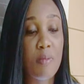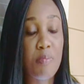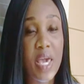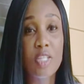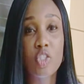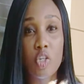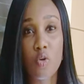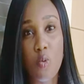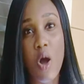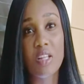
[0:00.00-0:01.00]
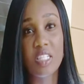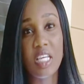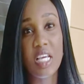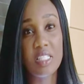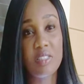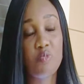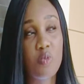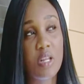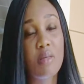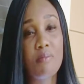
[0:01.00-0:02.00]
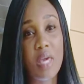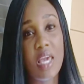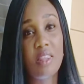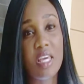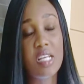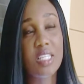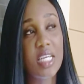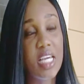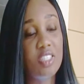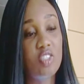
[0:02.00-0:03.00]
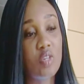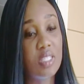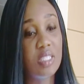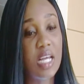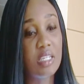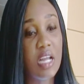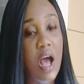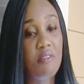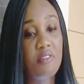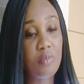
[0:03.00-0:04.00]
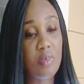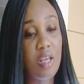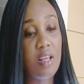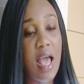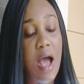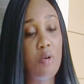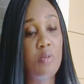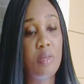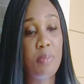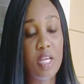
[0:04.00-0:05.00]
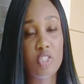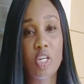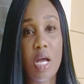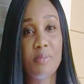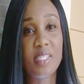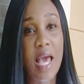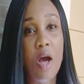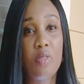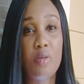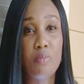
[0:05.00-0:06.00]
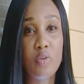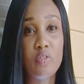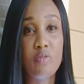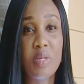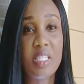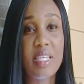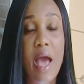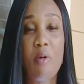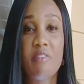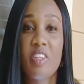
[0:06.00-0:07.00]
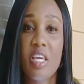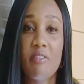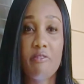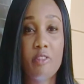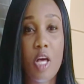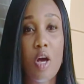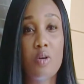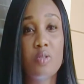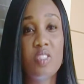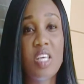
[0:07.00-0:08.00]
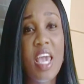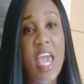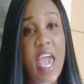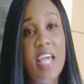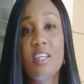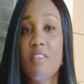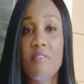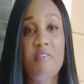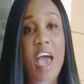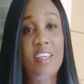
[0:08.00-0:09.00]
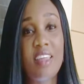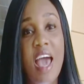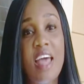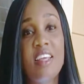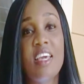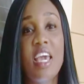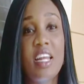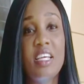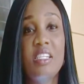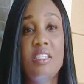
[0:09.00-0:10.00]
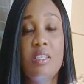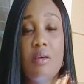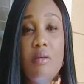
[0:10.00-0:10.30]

the picture quality is one of the main things. I can't stress that enough. How the picture comes out, the movements, how everything flows, and the fact that it is